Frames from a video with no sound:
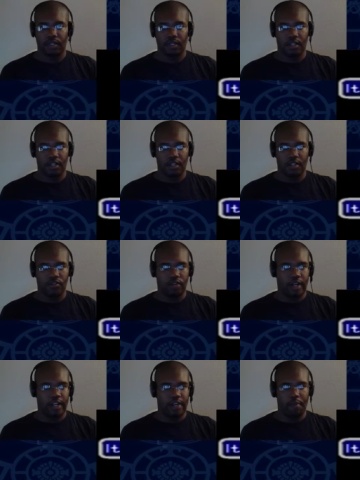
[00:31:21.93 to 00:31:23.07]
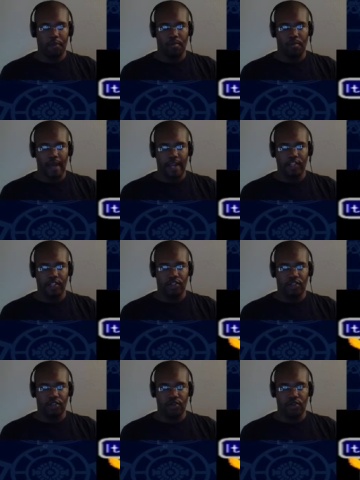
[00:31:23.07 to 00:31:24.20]
He's trying to hit me with magic
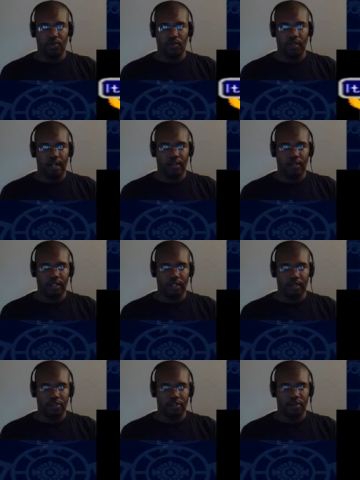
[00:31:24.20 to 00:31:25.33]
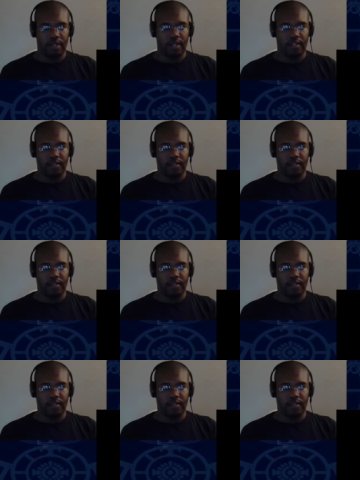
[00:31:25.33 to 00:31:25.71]
too. We're not going to let him do that.